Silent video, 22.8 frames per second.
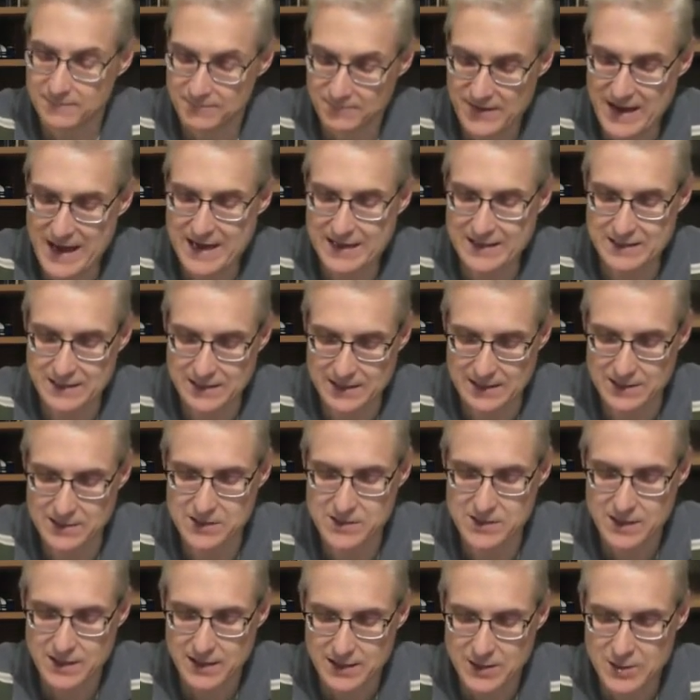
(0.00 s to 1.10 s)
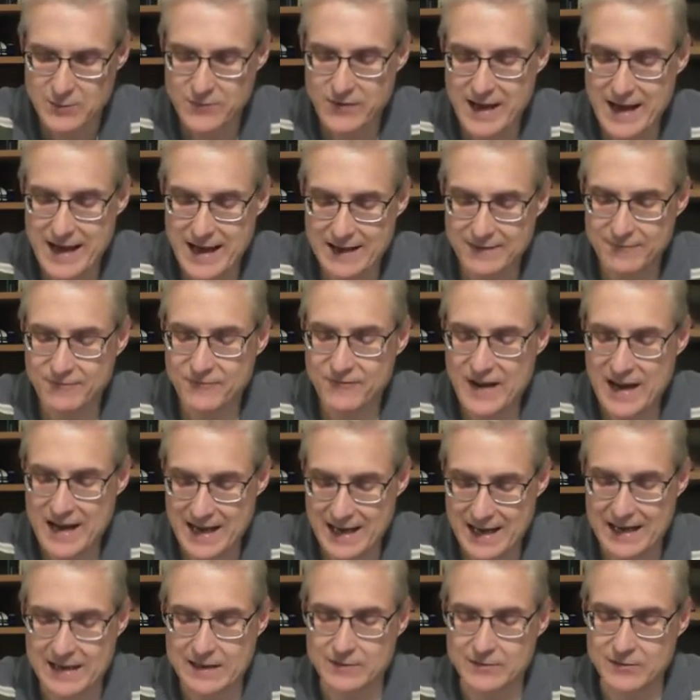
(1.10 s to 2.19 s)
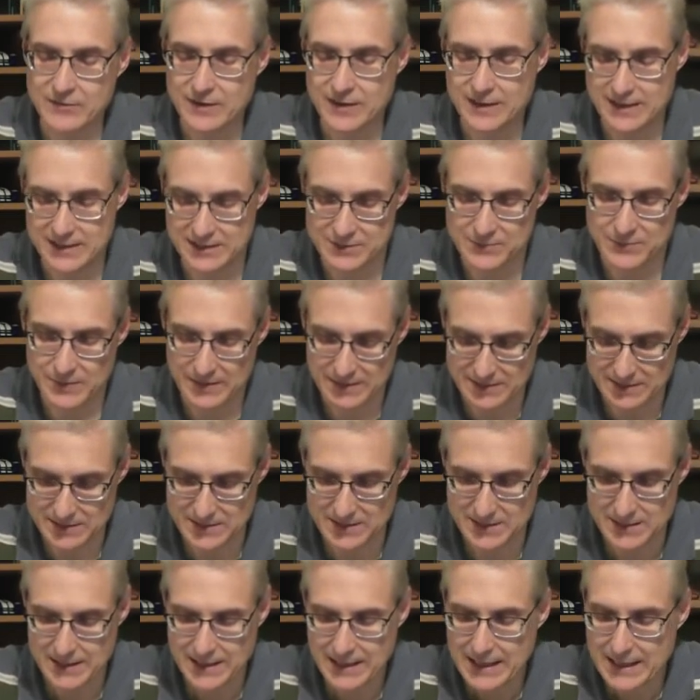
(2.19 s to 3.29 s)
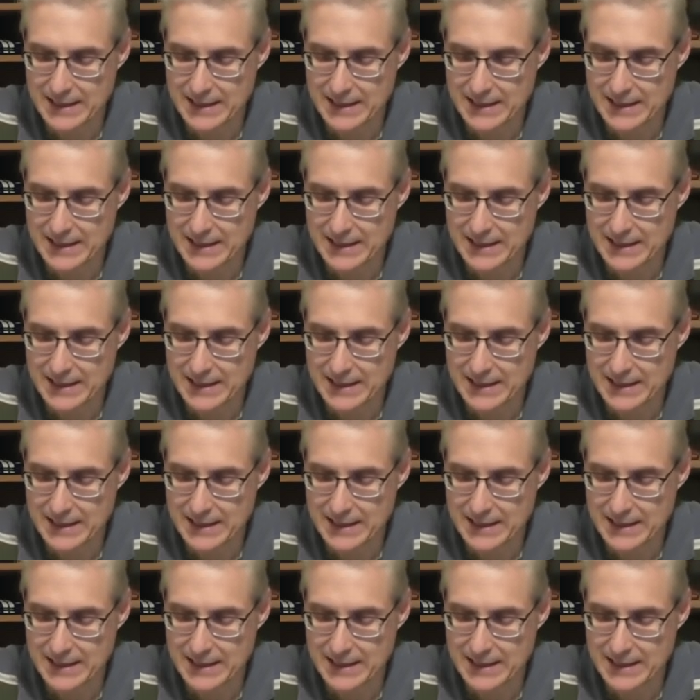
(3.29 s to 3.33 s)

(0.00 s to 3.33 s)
Fact is, you've had 5 husbands,